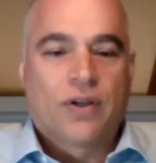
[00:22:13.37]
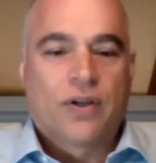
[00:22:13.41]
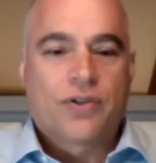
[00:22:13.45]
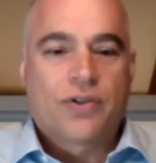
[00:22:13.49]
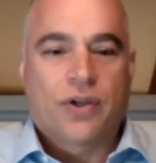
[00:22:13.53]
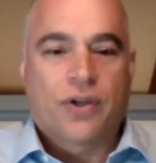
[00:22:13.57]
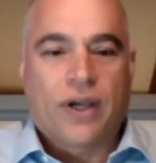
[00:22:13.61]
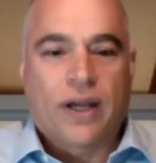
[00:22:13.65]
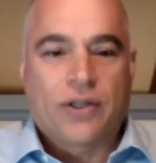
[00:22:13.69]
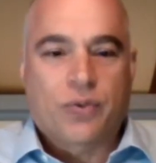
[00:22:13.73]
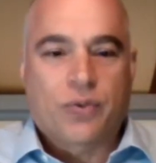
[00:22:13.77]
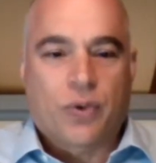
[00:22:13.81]

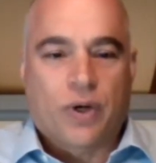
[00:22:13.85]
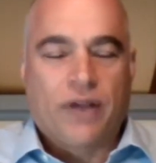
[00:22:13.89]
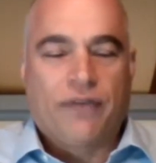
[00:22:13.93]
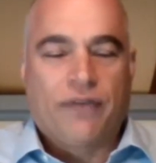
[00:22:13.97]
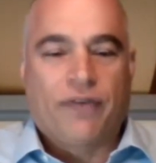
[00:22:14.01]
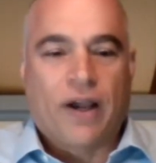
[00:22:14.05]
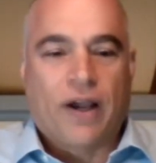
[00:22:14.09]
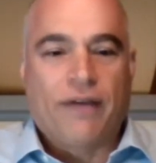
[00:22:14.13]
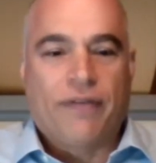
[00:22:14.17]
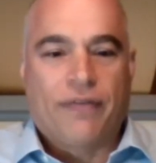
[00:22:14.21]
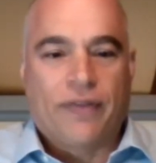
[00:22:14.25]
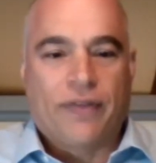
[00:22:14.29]
So you got
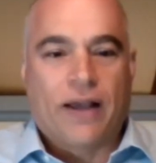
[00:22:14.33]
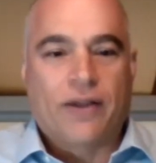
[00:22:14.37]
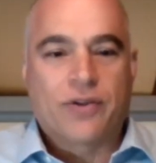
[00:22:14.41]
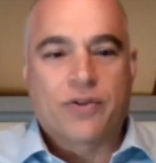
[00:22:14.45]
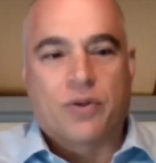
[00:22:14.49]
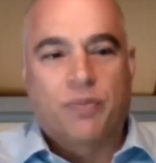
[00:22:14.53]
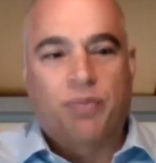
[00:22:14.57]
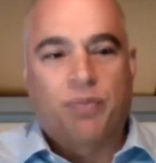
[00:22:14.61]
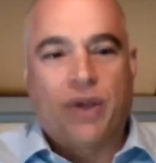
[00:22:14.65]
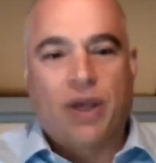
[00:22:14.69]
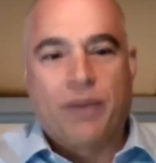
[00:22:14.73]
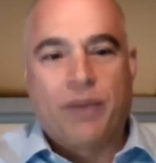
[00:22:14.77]

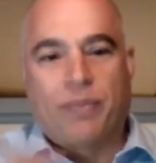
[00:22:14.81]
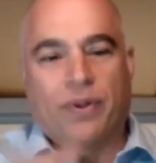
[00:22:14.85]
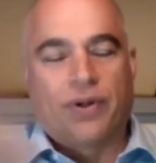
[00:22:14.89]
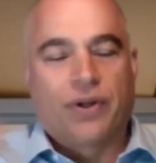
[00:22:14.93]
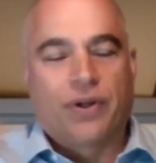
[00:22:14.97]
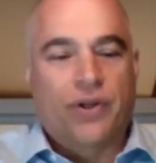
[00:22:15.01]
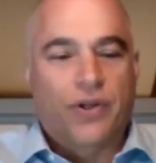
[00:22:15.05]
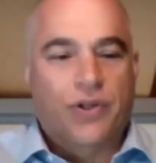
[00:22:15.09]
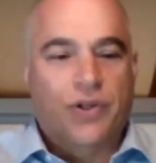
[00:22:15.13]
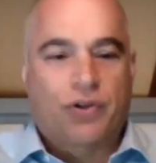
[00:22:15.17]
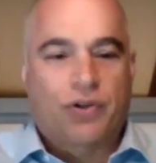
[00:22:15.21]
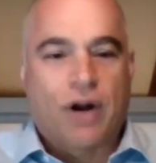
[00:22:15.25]
25,000 people,
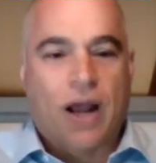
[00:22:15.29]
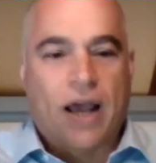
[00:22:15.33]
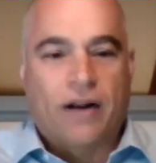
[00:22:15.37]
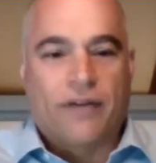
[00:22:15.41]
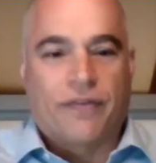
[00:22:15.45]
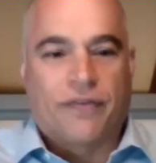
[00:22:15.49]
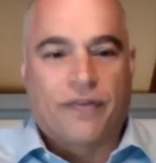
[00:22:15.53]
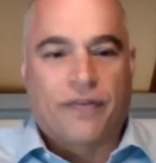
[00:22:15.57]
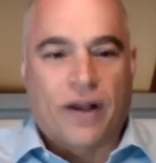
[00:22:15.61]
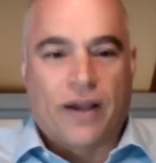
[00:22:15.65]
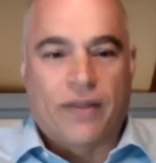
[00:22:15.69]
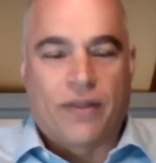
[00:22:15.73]
and you
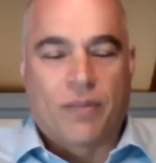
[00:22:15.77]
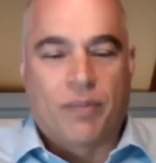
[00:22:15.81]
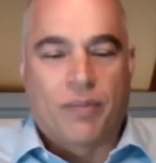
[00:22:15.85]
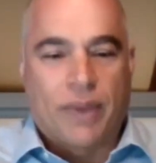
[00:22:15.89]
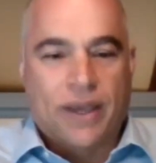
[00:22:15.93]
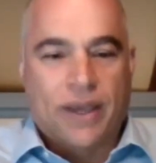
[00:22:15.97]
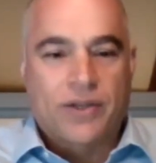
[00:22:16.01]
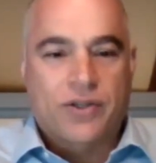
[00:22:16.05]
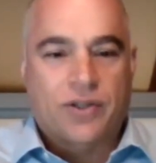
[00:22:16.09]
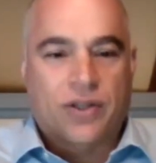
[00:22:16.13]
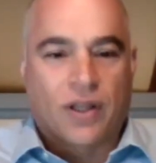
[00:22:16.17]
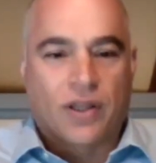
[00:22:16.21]
stratify them
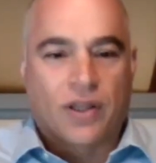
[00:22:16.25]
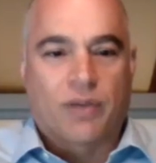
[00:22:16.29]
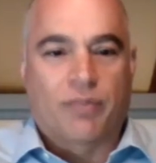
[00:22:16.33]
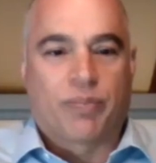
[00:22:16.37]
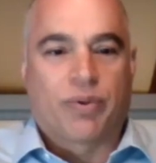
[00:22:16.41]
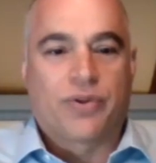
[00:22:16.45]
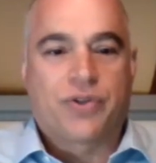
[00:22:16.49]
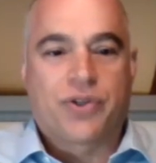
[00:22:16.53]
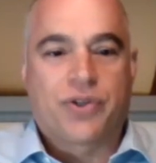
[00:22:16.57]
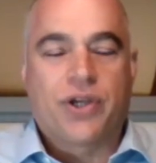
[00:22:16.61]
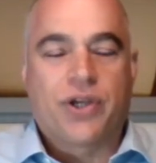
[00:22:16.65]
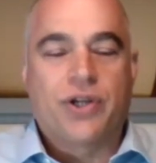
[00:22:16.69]
based on the
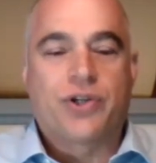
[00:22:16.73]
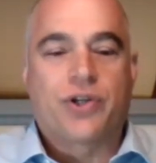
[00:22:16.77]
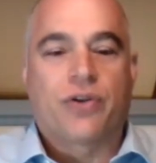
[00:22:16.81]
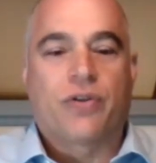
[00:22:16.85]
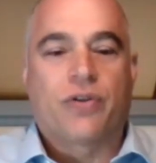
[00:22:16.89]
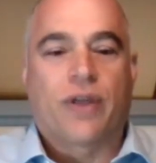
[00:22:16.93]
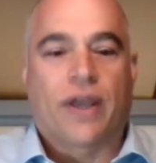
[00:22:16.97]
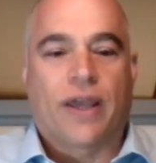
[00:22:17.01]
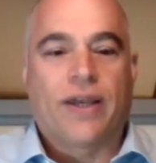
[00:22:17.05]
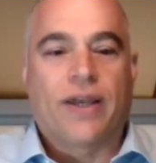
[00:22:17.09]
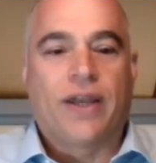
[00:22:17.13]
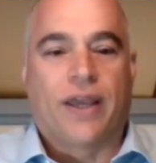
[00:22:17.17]

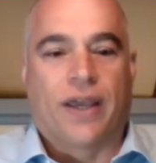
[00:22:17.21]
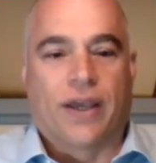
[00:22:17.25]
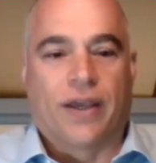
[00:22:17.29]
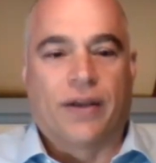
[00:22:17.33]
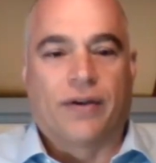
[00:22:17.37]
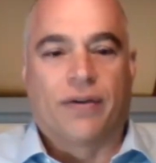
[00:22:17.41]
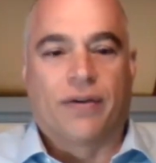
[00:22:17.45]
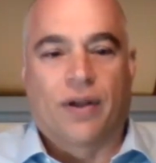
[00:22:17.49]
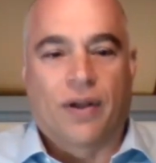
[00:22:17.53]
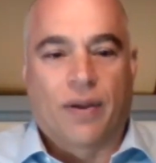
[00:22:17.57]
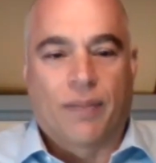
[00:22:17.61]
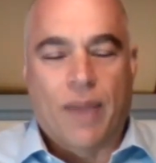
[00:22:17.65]
procedure they
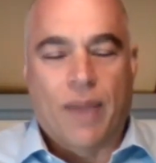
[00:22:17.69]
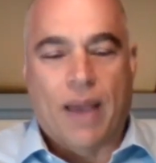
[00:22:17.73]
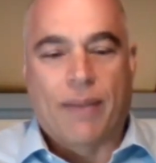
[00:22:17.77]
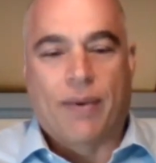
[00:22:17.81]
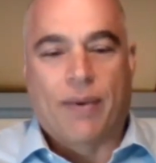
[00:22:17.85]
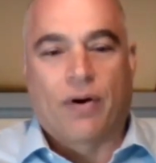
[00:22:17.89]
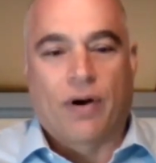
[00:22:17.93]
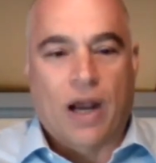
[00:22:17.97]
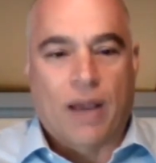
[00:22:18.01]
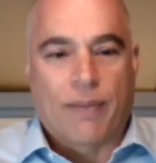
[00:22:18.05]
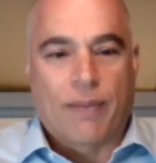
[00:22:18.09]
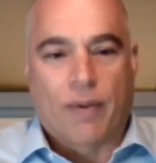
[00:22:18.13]
need: a
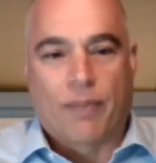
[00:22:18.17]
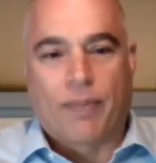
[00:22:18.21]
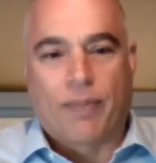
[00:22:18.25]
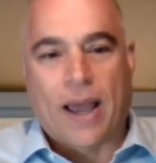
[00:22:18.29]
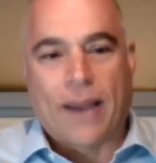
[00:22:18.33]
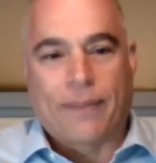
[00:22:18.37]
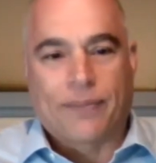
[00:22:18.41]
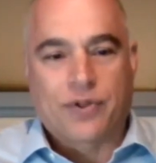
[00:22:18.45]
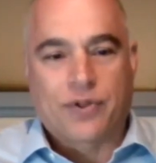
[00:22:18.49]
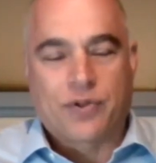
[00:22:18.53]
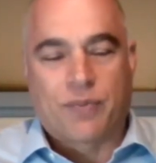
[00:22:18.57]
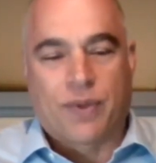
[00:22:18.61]
mammogram, a
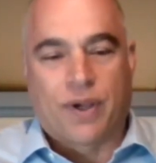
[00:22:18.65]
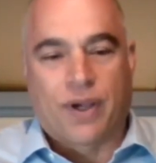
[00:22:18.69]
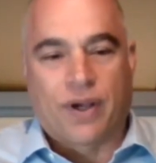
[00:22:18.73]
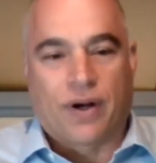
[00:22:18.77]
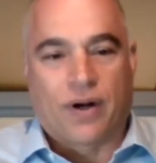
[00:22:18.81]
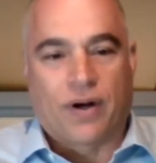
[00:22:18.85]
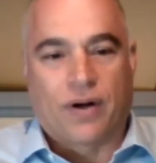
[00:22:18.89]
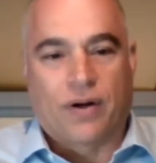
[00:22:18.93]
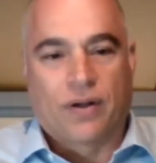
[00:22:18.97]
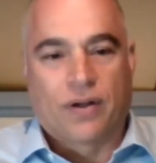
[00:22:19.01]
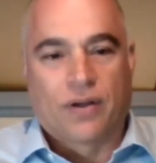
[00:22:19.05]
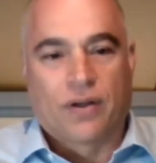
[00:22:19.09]
pap
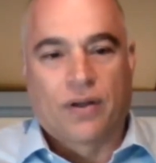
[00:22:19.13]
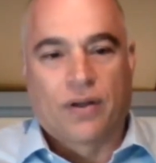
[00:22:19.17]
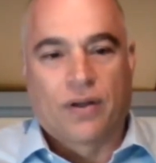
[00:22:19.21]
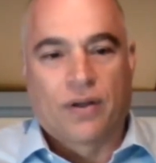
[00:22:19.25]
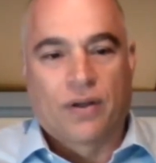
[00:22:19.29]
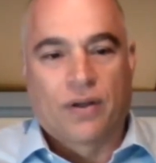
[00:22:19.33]
smear.